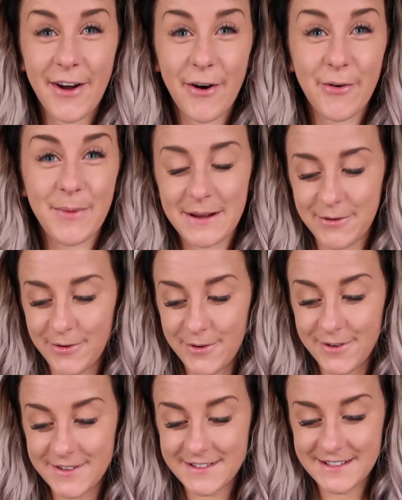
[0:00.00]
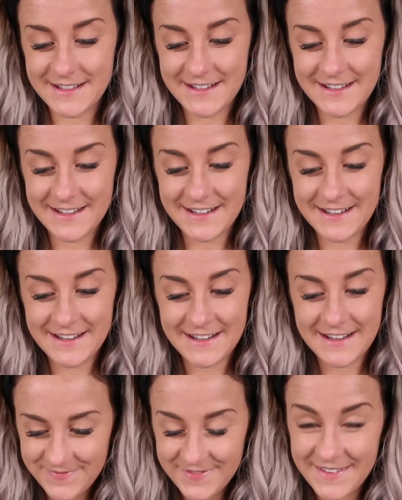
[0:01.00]
Oh my god.
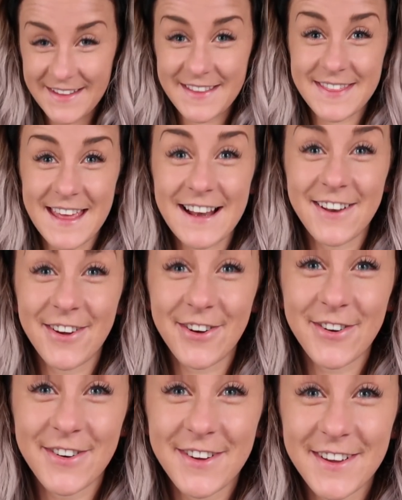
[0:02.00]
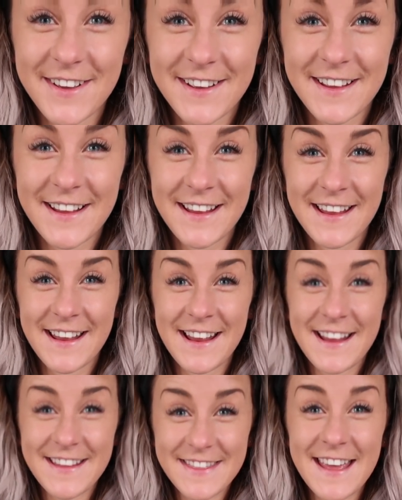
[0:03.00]
They look,
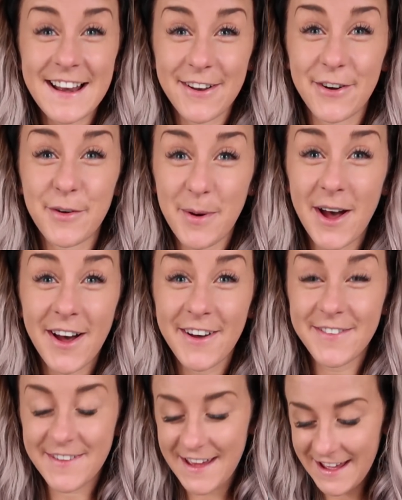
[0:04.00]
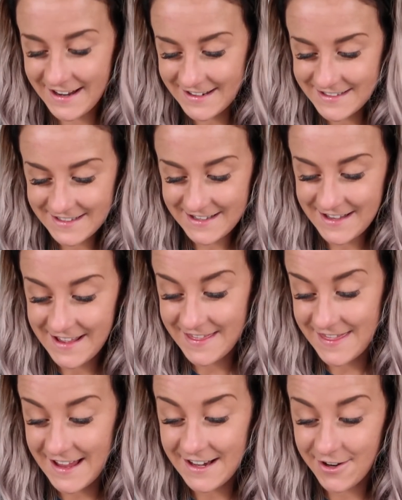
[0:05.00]
they look perfect.
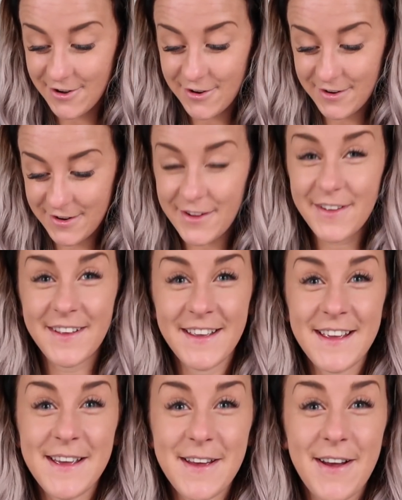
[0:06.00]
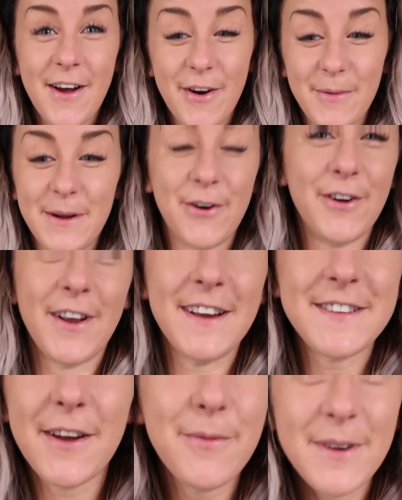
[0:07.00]
They look, oh my god.
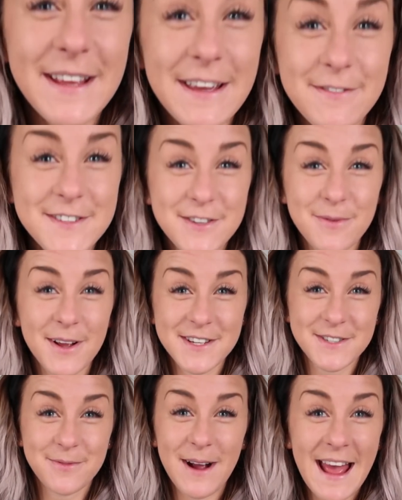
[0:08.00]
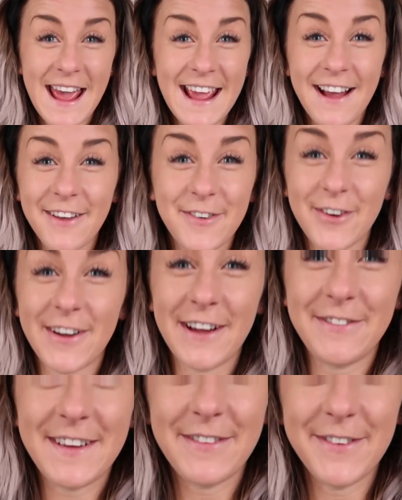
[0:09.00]
I don't want to give too much away. I feel like
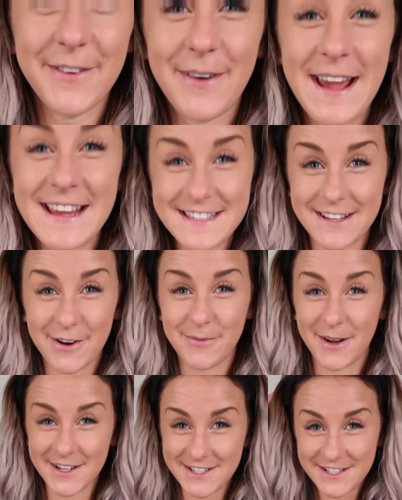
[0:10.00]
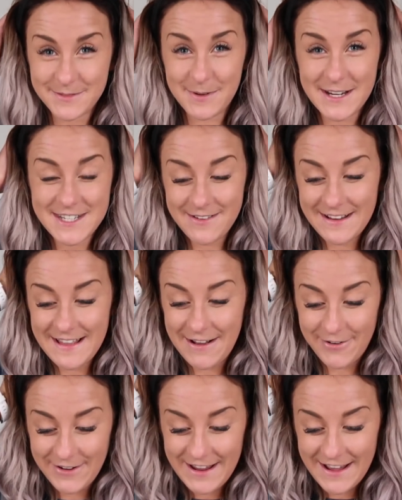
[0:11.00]
I've given away so much just by showing
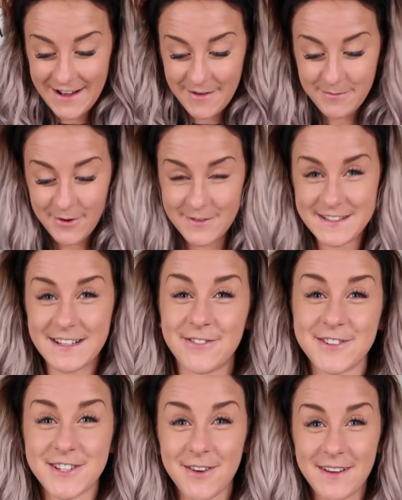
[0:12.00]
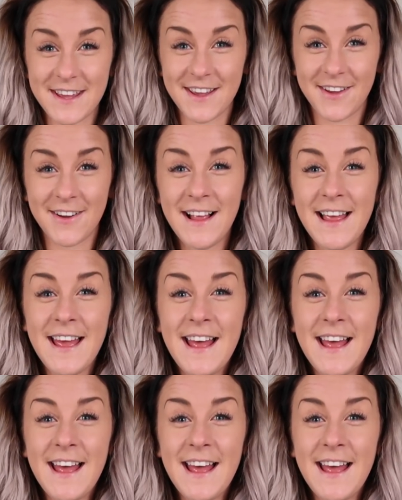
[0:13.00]
that on here, but obviously not showing you